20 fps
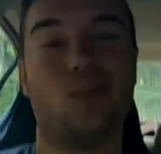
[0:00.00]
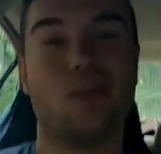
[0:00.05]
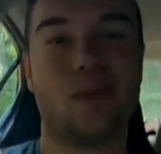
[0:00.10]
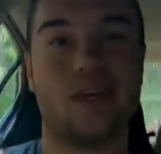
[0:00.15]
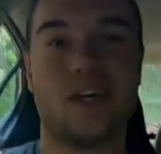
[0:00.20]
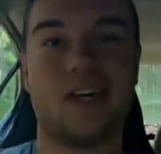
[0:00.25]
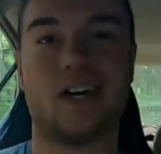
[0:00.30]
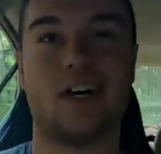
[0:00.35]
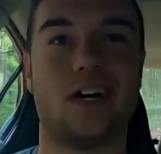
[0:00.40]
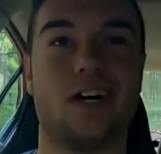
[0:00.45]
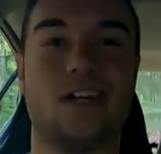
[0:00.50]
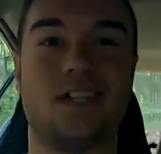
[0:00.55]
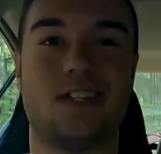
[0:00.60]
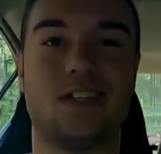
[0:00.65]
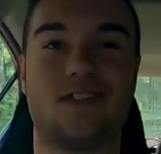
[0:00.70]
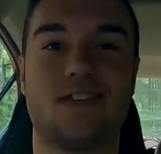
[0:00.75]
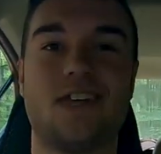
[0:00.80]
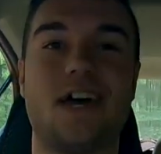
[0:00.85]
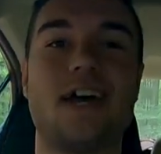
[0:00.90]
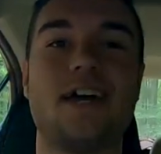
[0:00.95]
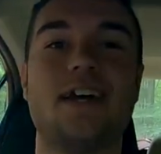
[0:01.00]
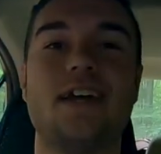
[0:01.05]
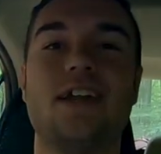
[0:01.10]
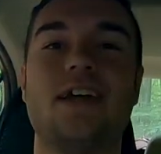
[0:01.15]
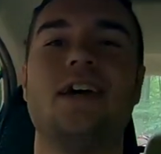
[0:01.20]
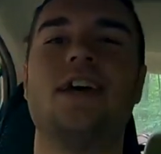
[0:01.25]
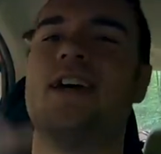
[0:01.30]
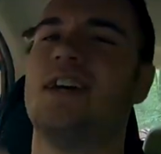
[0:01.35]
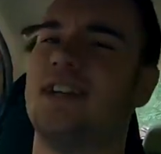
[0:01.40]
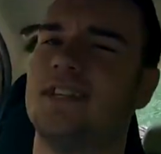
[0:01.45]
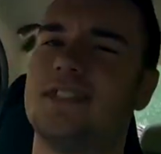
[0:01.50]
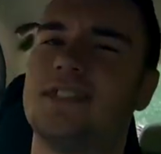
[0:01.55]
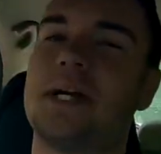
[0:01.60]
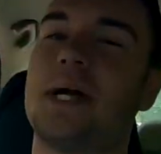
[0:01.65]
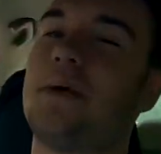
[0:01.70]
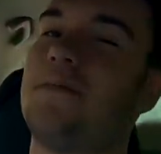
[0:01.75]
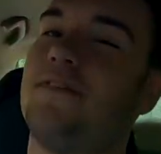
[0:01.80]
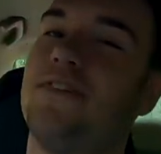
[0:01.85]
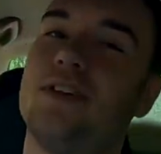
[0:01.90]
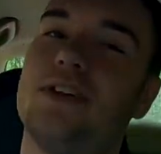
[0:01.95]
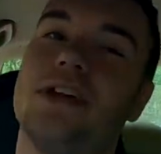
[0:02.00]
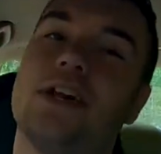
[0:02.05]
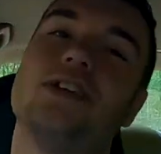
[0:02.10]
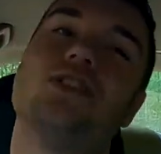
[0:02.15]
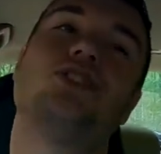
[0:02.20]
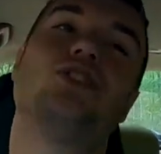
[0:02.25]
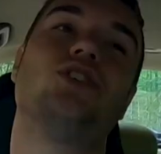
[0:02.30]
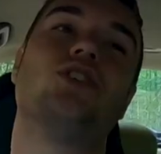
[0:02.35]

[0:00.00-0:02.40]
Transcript: We uh, decided it's time for a nice,